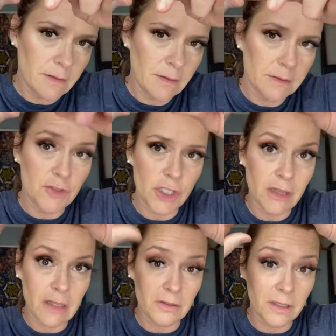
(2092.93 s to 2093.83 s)
Did you hear
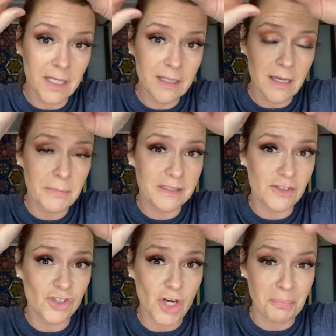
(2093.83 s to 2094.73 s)
that little click? That means it's
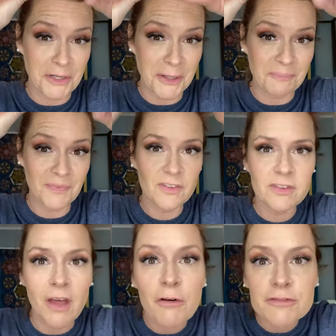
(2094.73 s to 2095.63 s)
sharpening.
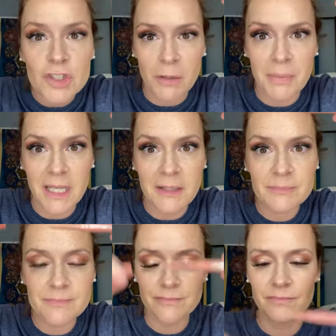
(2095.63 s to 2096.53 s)
Self-sharpening.
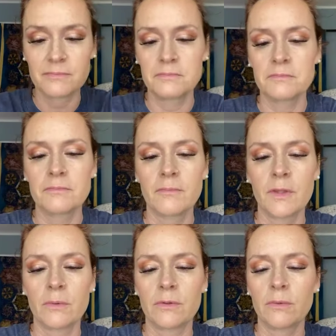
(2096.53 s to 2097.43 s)

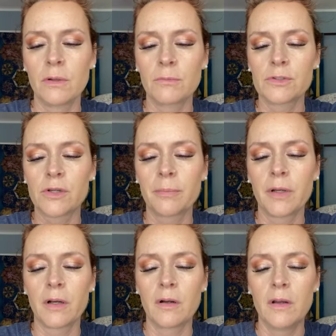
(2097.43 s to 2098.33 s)
We'll do one more sharpen
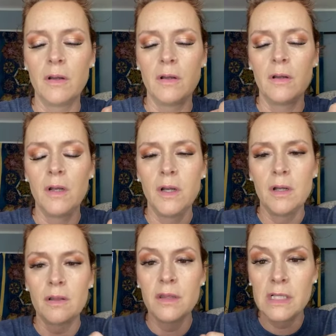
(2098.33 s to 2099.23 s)
here.
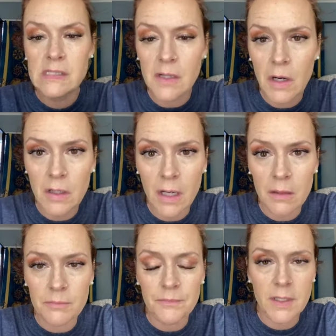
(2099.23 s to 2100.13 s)
These are
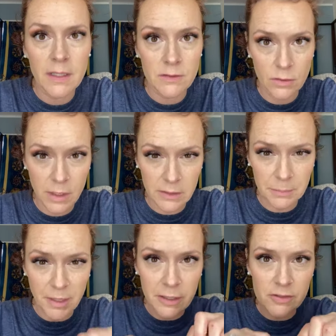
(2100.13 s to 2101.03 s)
um, enduring lip
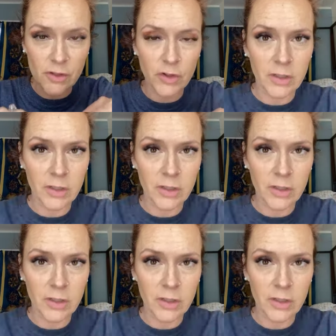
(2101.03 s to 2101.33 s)
liners, so they're gonna